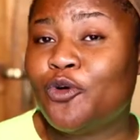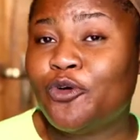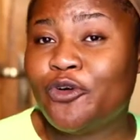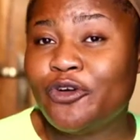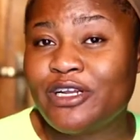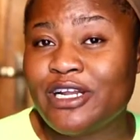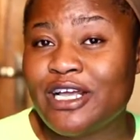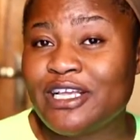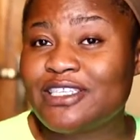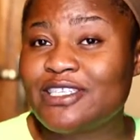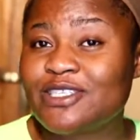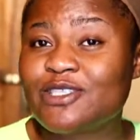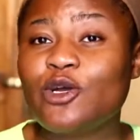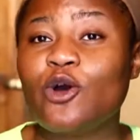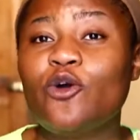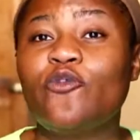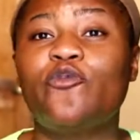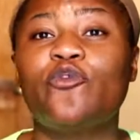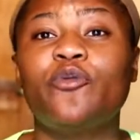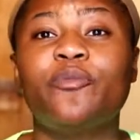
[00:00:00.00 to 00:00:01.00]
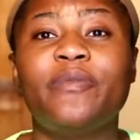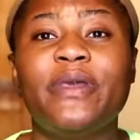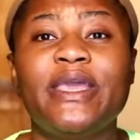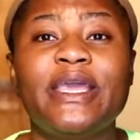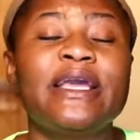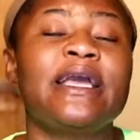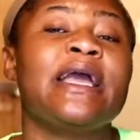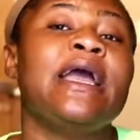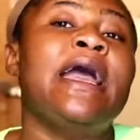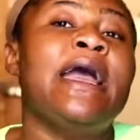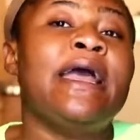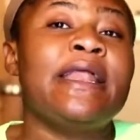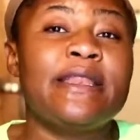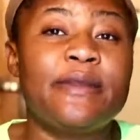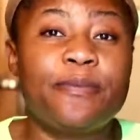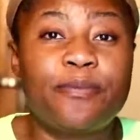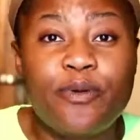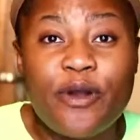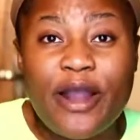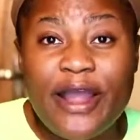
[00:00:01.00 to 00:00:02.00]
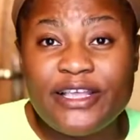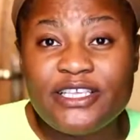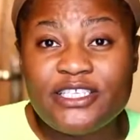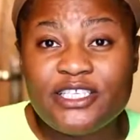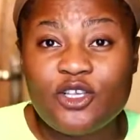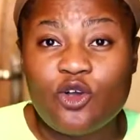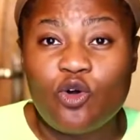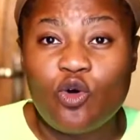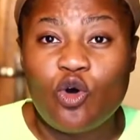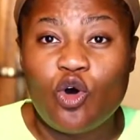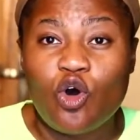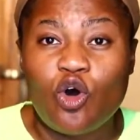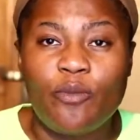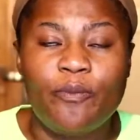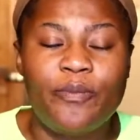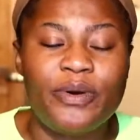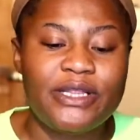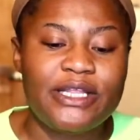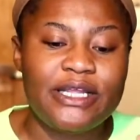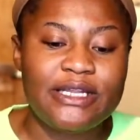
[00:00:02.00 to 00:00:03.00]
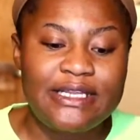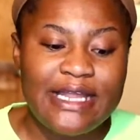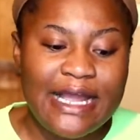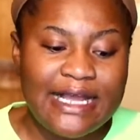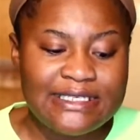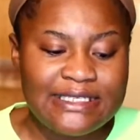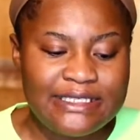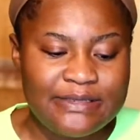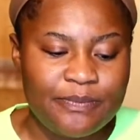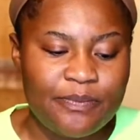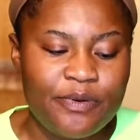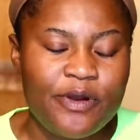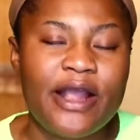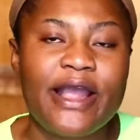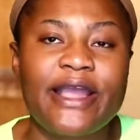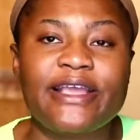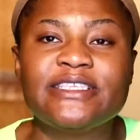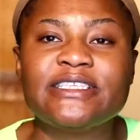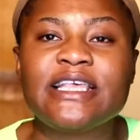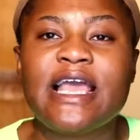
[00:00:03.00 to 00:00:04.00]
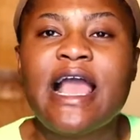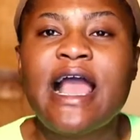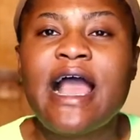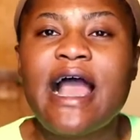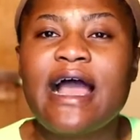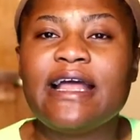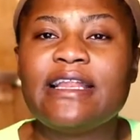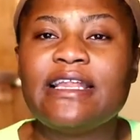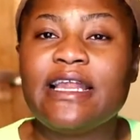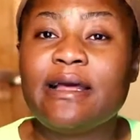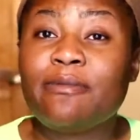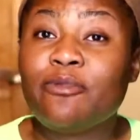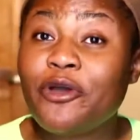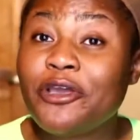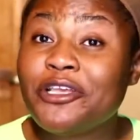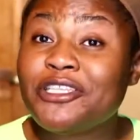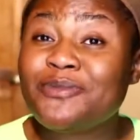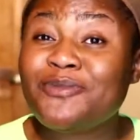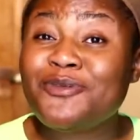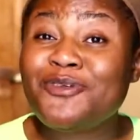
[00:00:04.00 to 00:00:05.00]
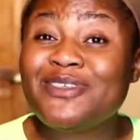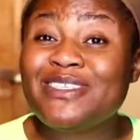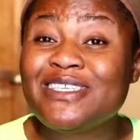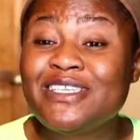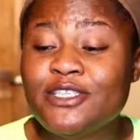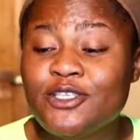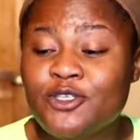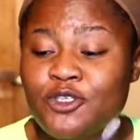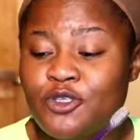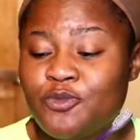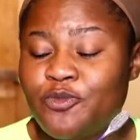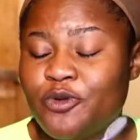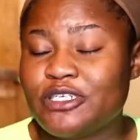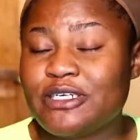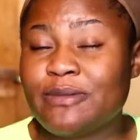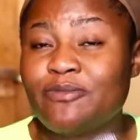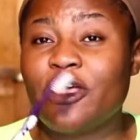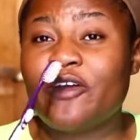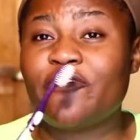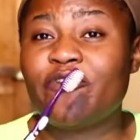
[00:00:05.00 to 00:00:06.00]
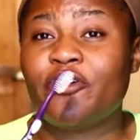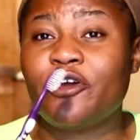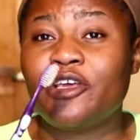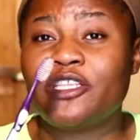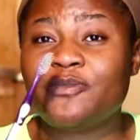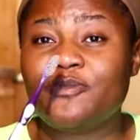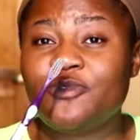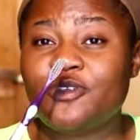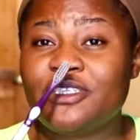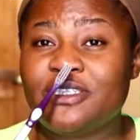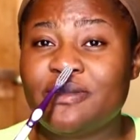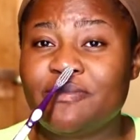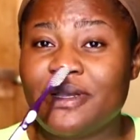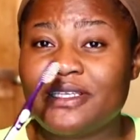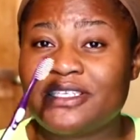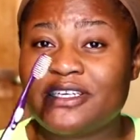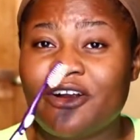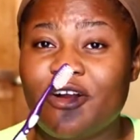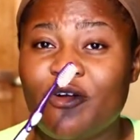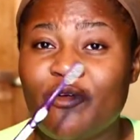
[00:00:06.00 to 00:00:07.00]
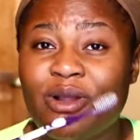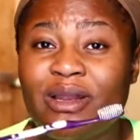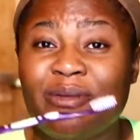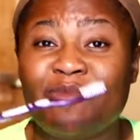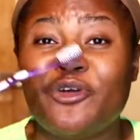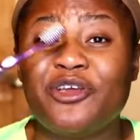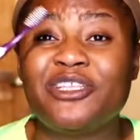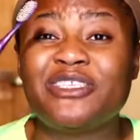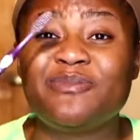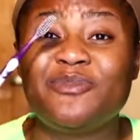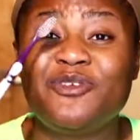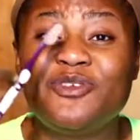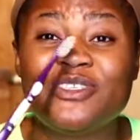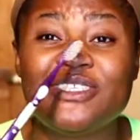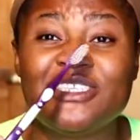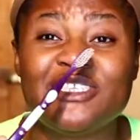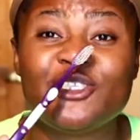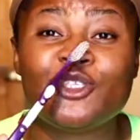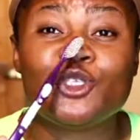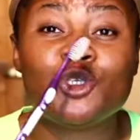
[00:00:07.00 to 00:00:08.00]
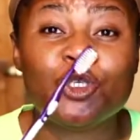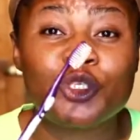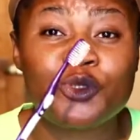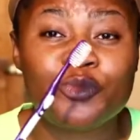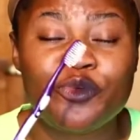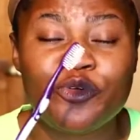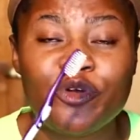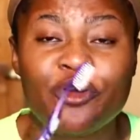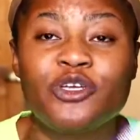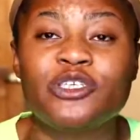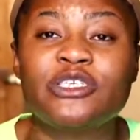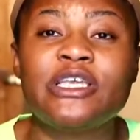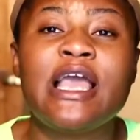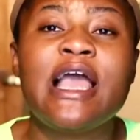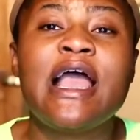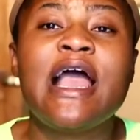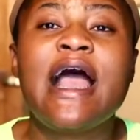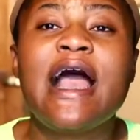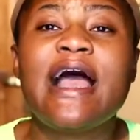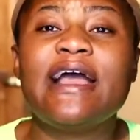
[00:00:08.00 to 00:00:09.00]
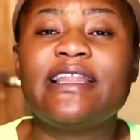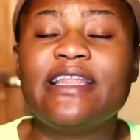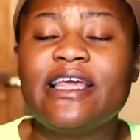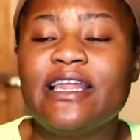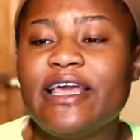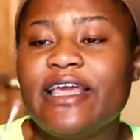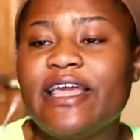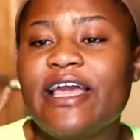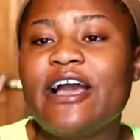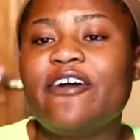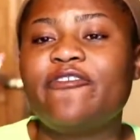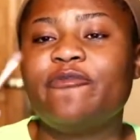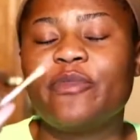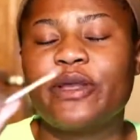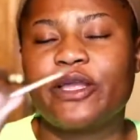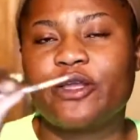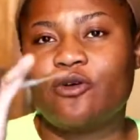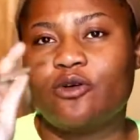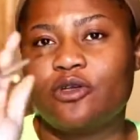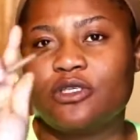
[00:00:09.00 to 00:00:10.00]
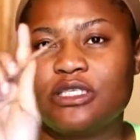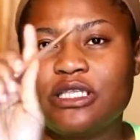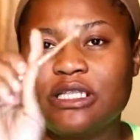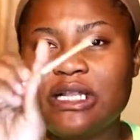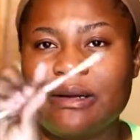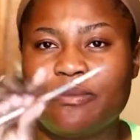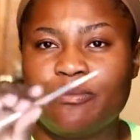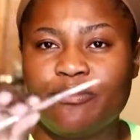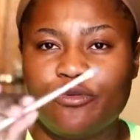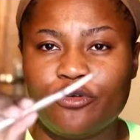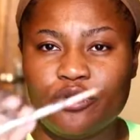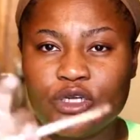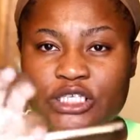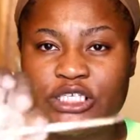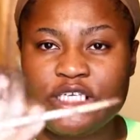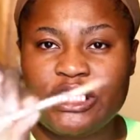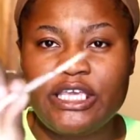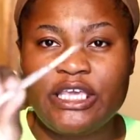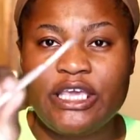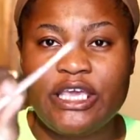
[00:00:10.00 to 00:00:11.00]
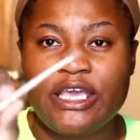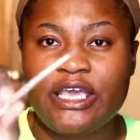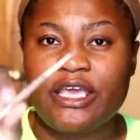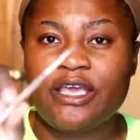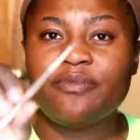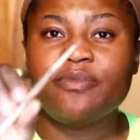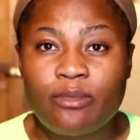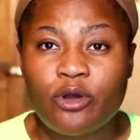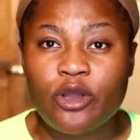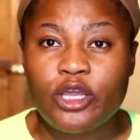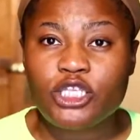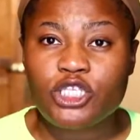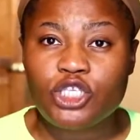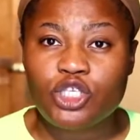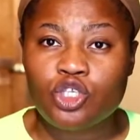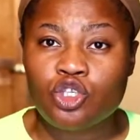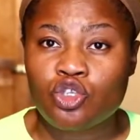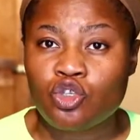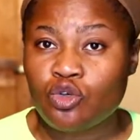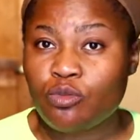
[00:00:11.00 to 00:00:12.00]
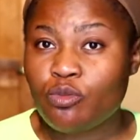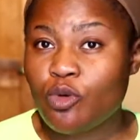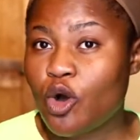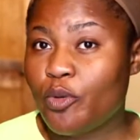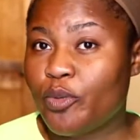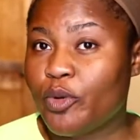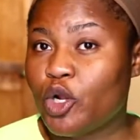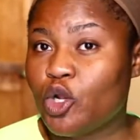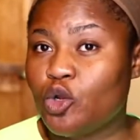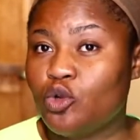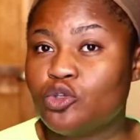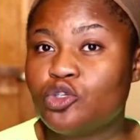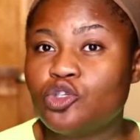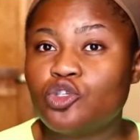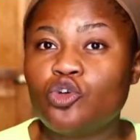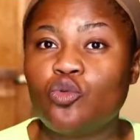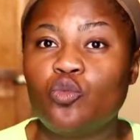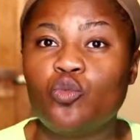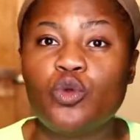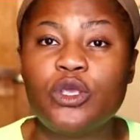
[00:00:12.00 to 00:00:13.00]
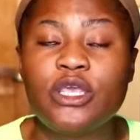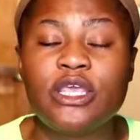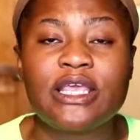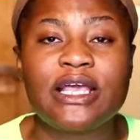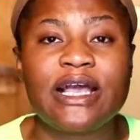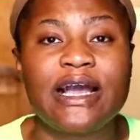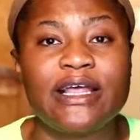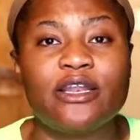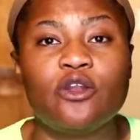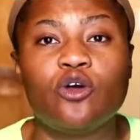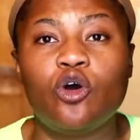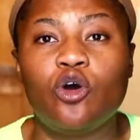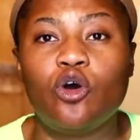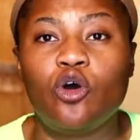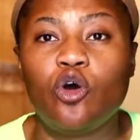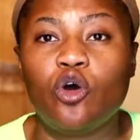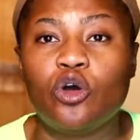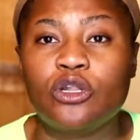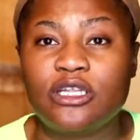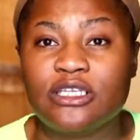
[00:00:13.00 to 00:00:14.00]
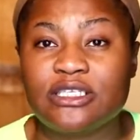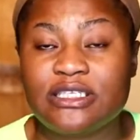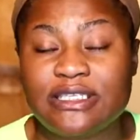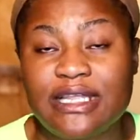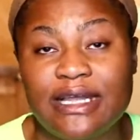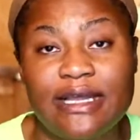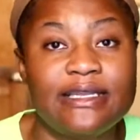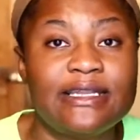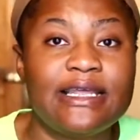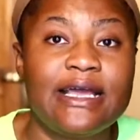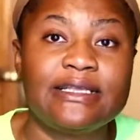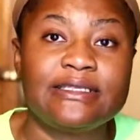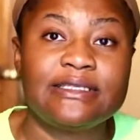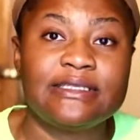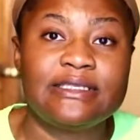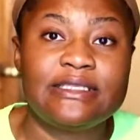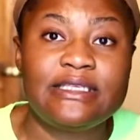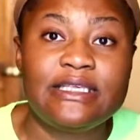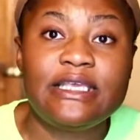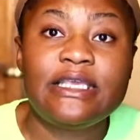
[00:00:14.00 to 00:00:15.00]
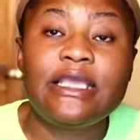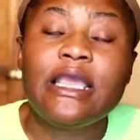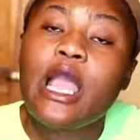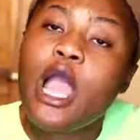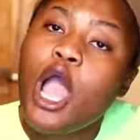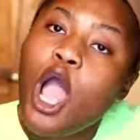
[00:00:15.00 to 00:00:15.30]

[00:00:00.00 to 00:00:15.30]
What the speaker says: corona stuff will make the price go up, but then that's the price. And then I'm going to be using toothbrush. I'm not even going to be using a mascara one. I'm going to be using toothbrush. And then I have my concealer brush here. I'm going to zoom up close so we can all understand and see